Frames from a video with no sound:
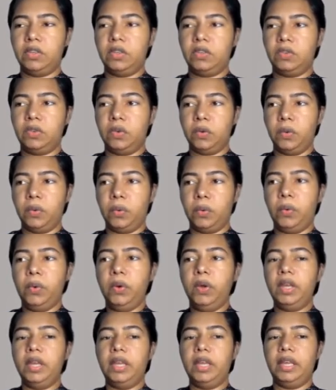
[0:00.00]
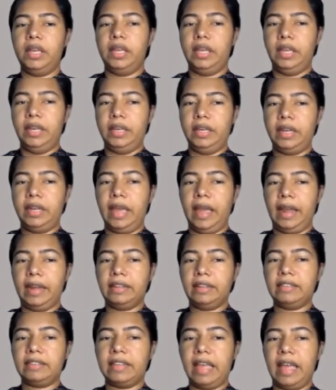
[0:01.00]
So it
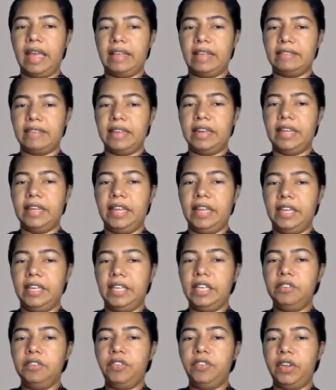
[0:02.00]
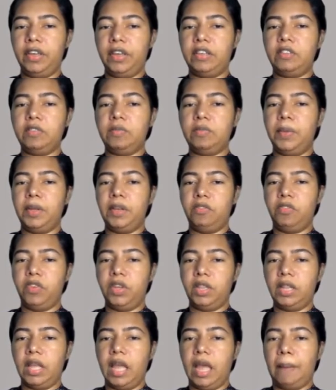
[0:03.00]
acts as an interface
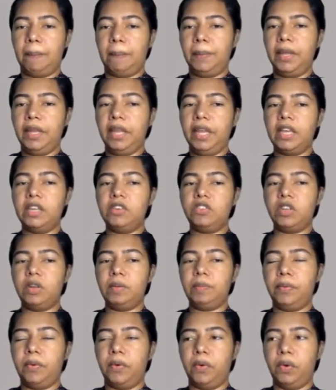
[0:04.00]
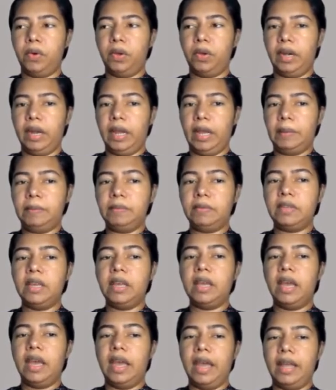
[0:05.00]
between the application programs
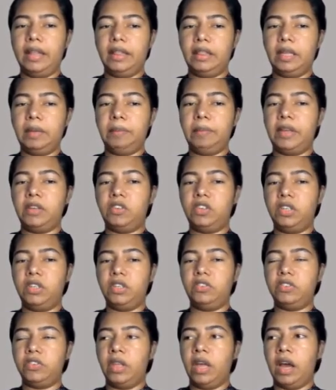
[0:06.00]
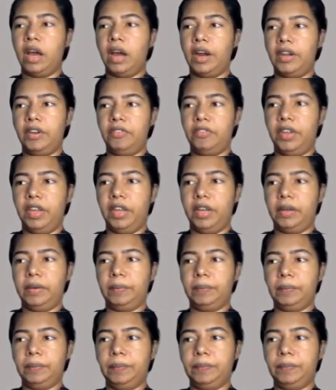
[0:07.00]
and the machine's hardware.